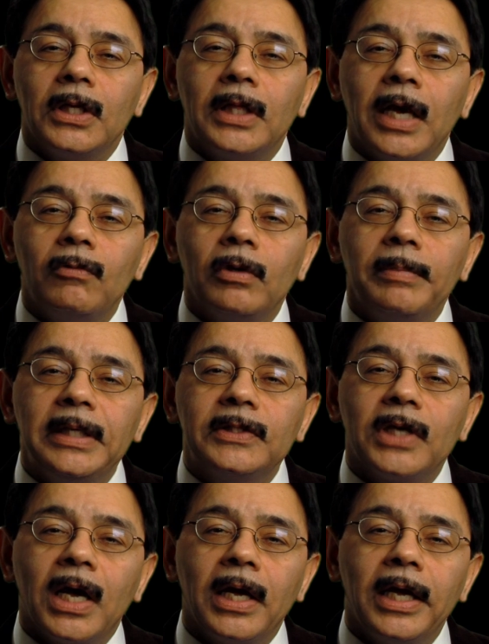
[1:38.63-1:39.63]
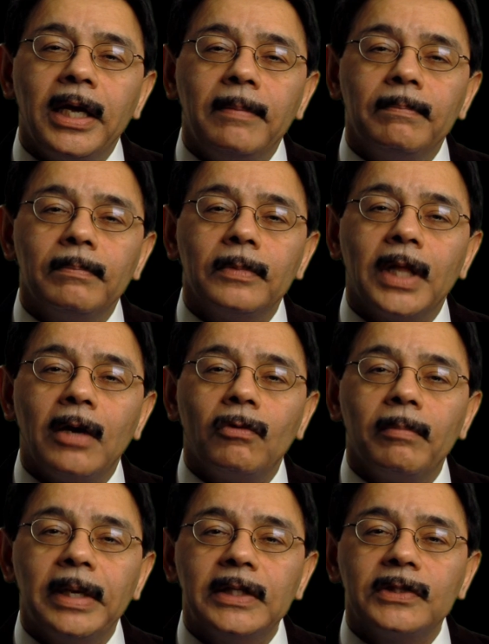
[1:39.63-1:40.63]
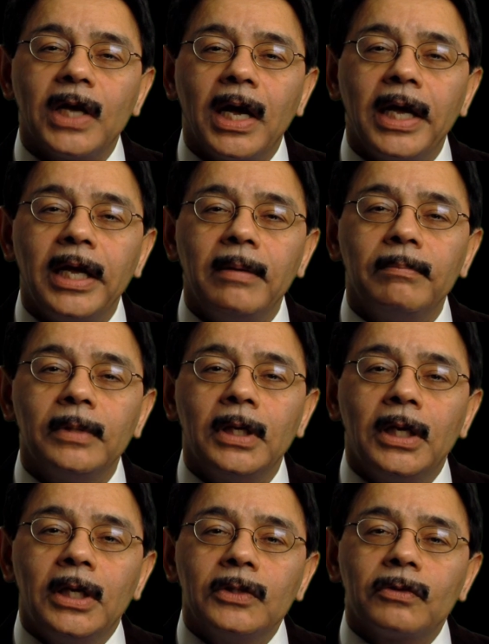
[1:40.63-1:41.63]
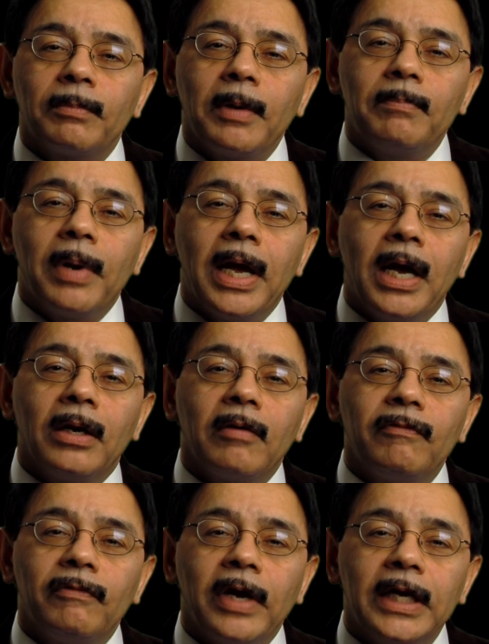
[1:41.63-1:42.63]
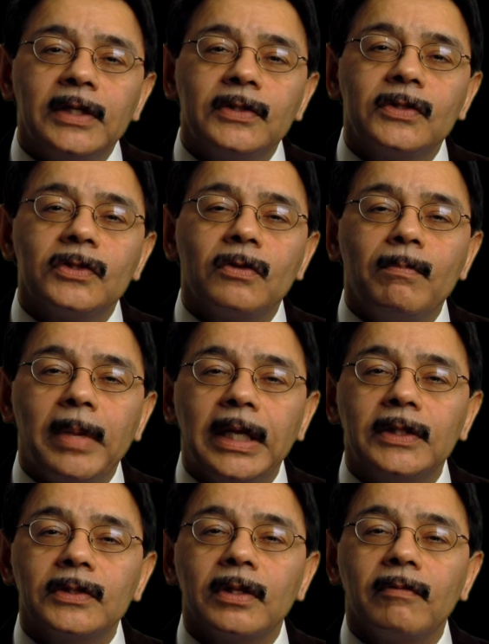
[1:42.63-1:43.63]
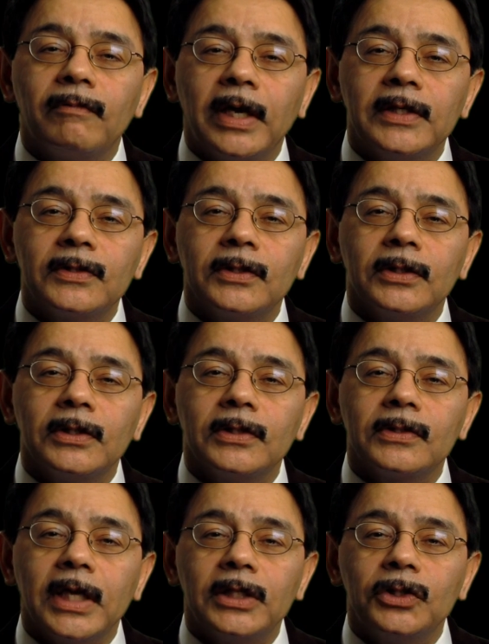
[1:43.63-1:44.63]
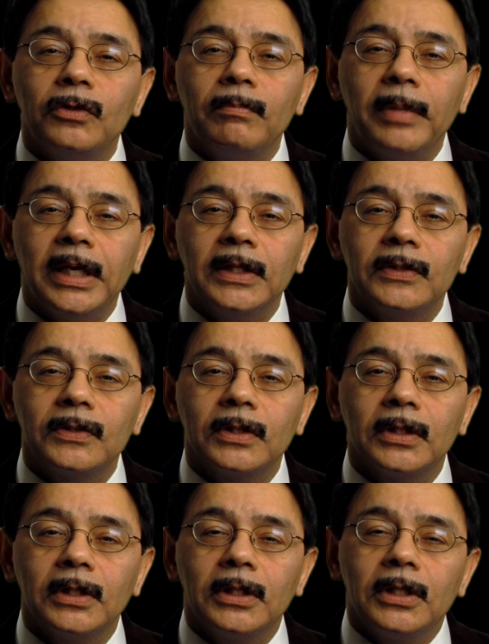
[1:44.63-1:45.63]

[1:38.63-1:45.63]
There will be time to prepare a face to meet the faces that you meet.